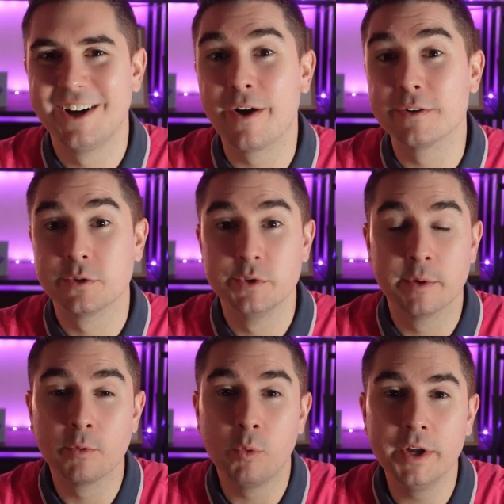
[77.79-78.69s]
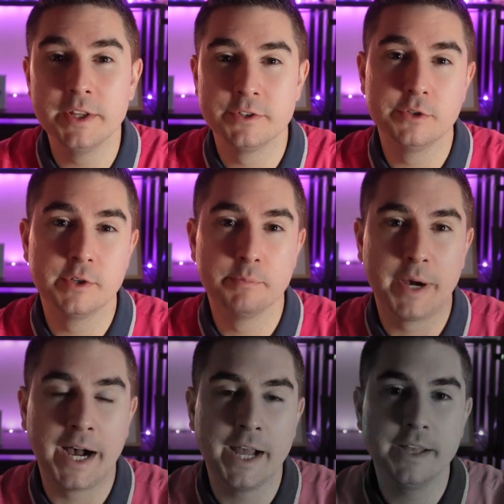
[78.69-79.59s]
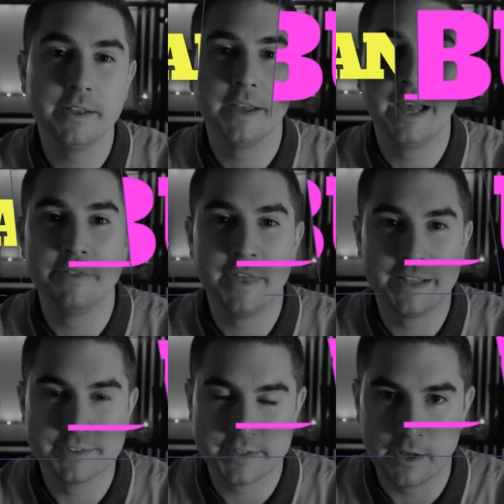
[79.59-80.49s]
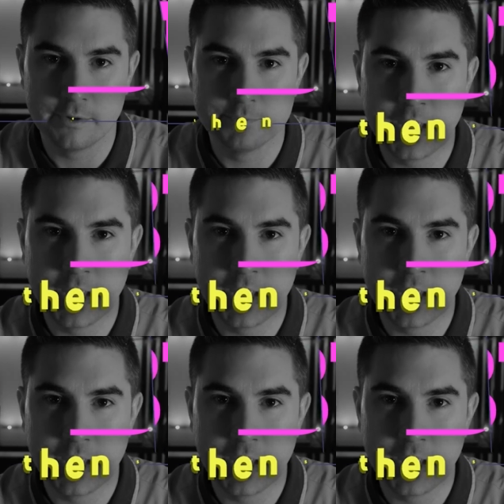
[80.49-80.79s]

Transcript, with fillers: All right, so number one is you can buy and then sell.